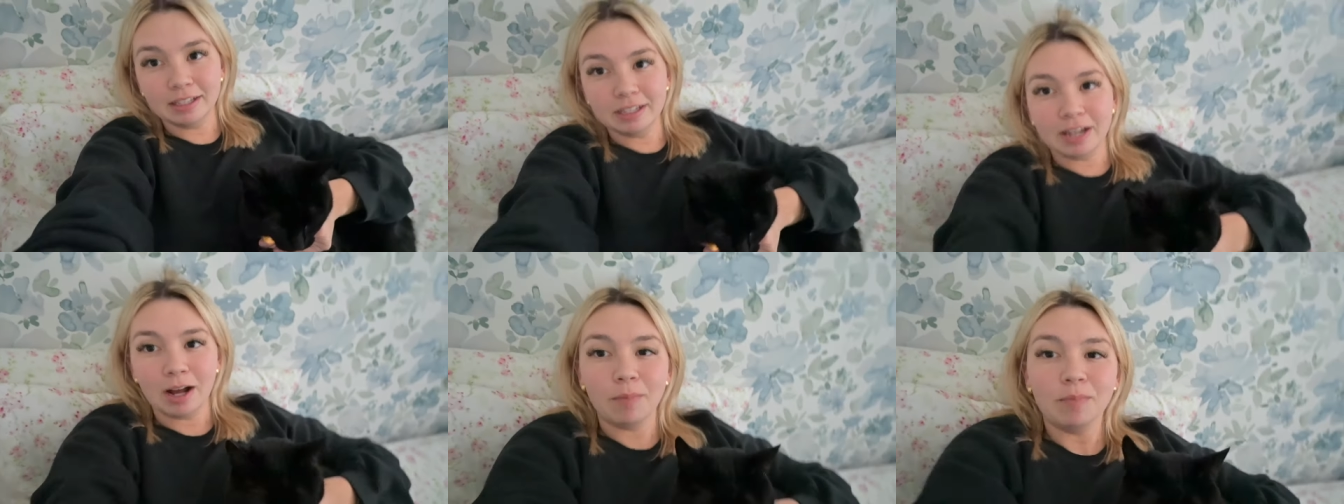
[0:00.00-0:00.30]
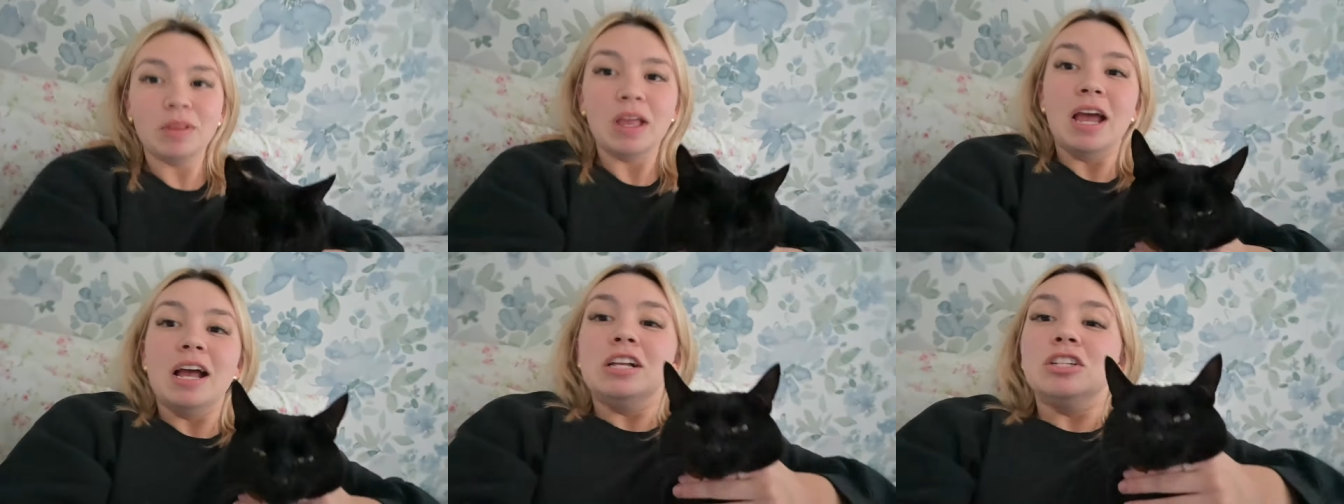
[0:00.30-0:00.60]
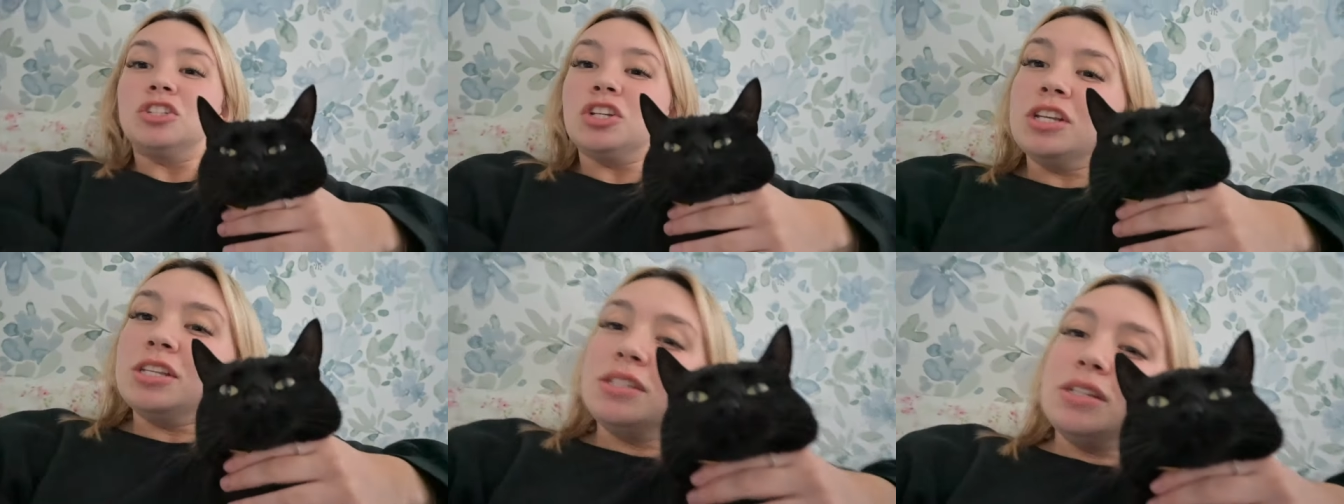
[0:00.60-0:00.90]
you know,
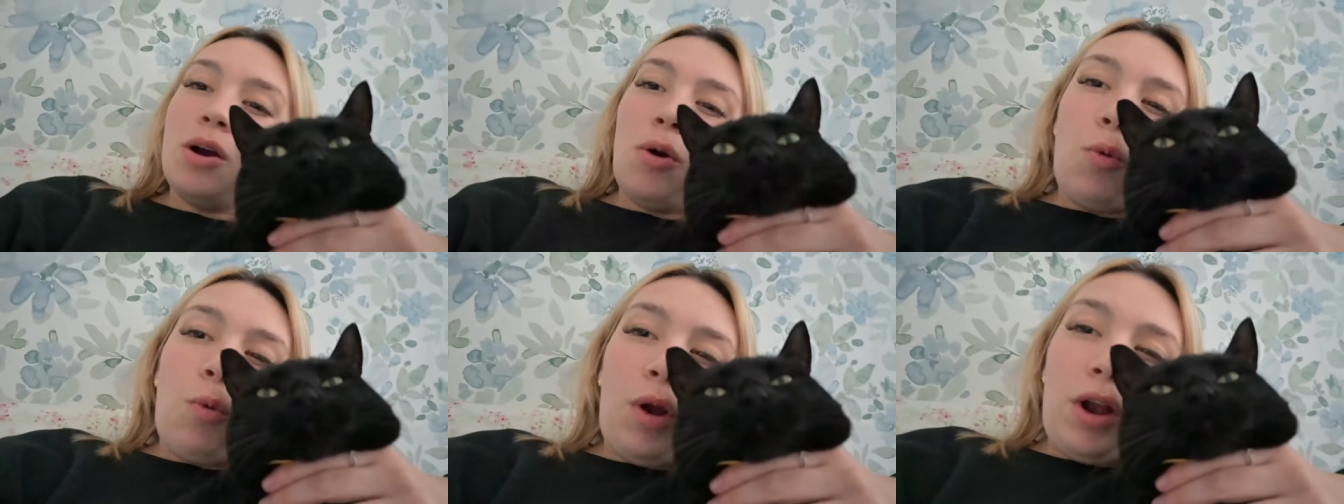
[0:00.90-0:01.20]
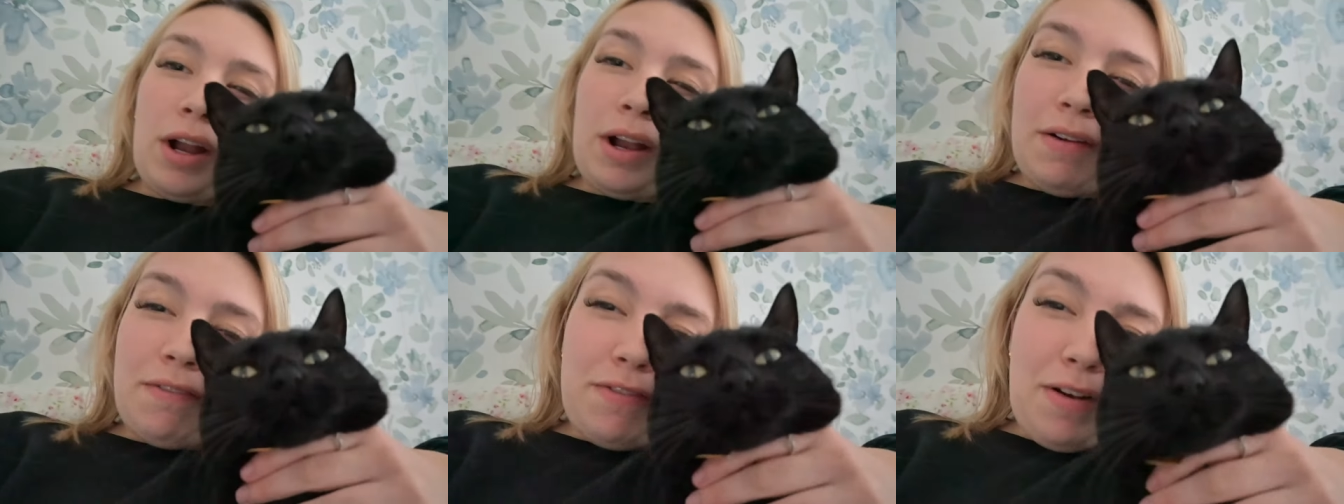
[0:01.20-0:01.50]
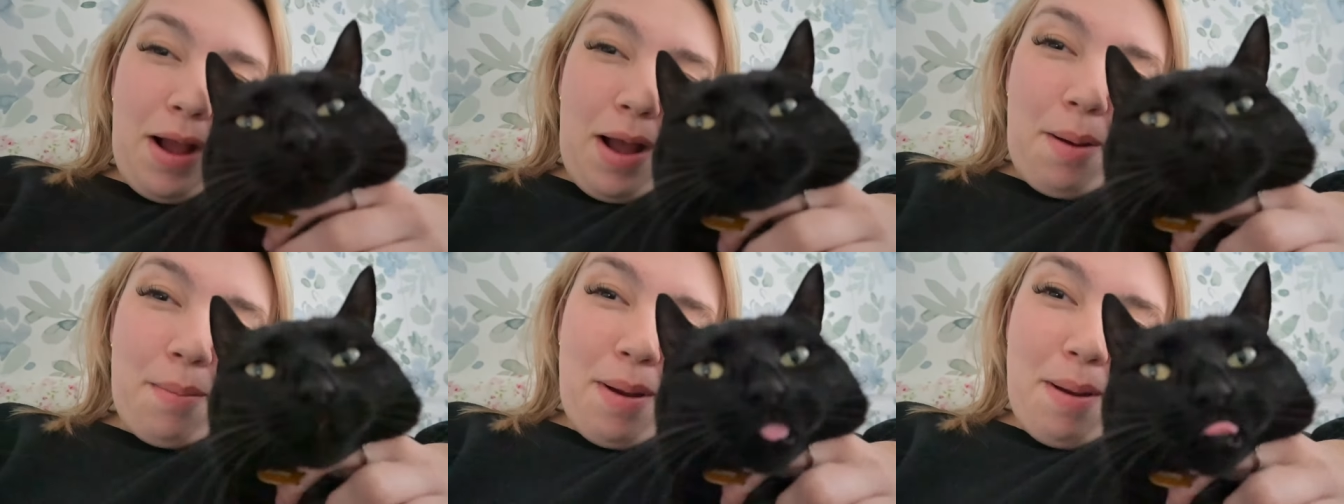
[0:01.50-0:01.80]
just work
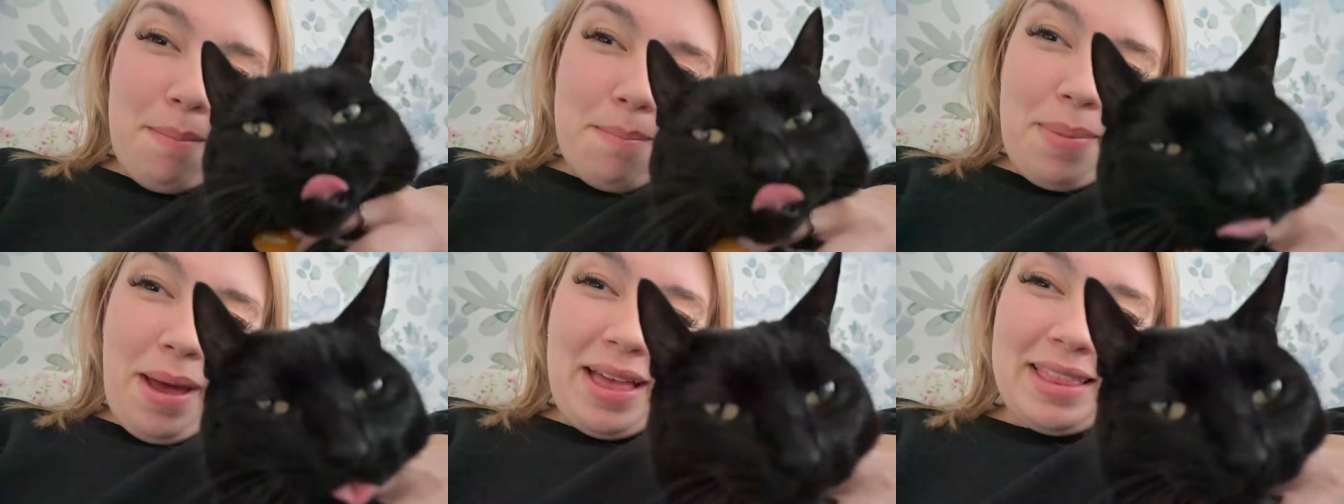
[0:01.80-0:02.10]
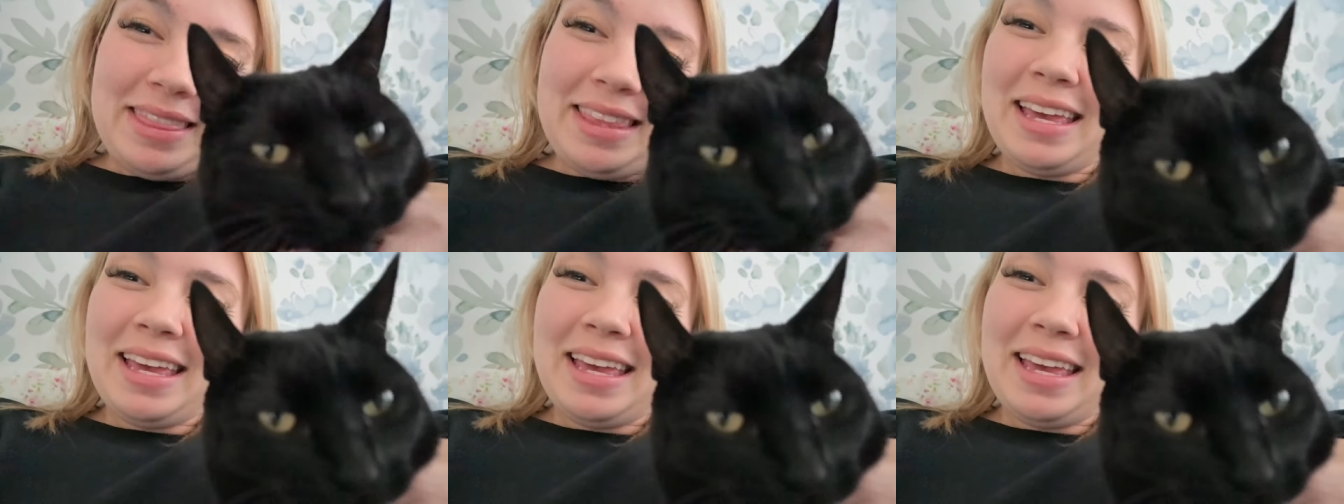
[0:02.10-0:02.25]
from bed